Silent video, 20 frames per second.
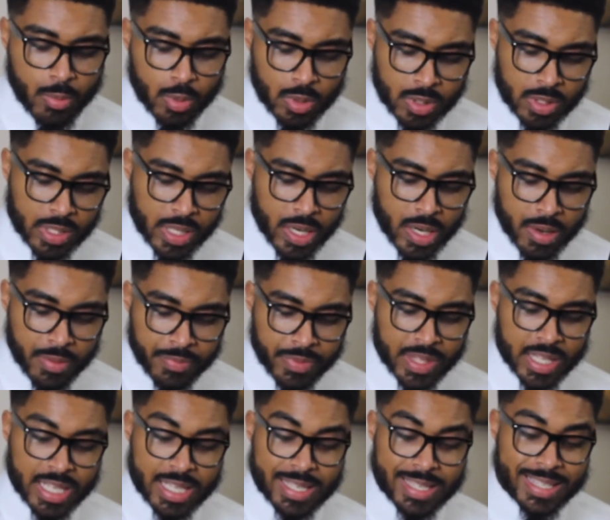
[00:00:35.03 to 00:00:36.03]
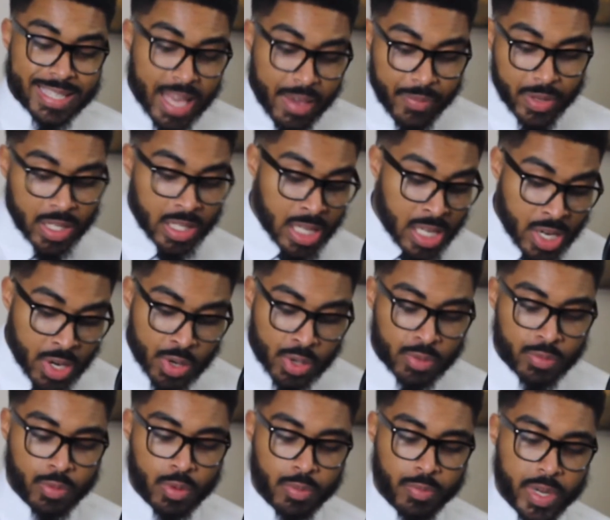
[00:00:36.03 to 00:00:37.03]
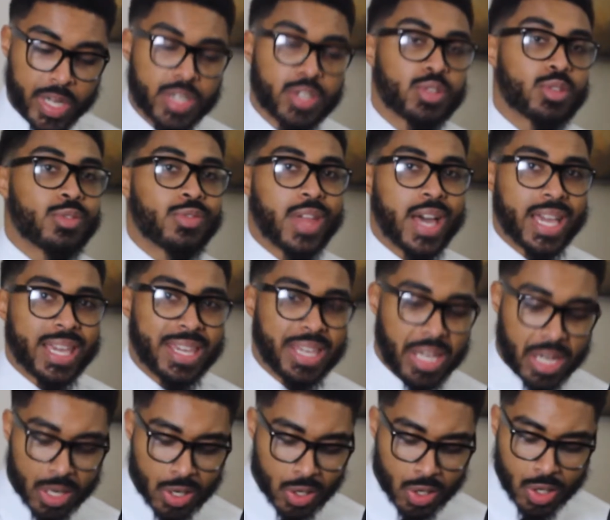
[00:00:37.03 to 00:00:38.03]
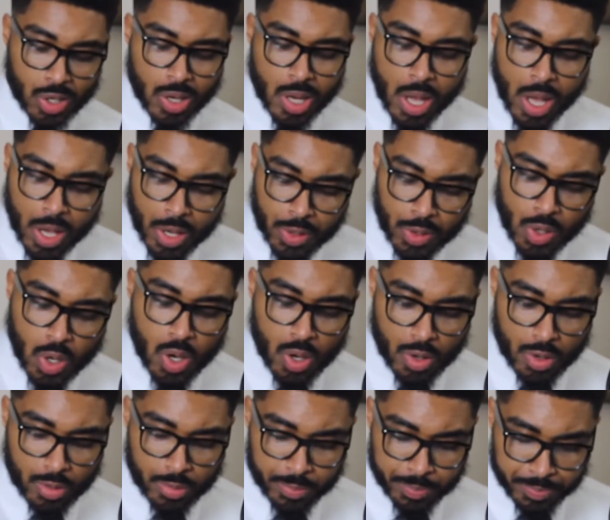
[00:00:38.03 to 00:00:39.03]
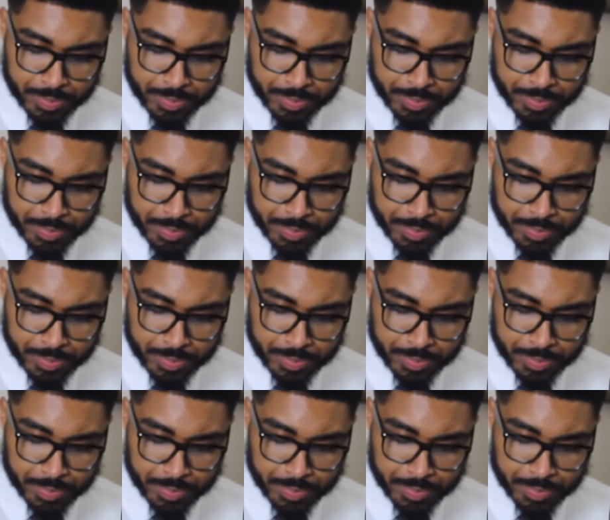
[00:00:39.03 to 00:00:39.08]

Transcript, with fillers: will serve thee seven years for Rachel, thy younger daughter.'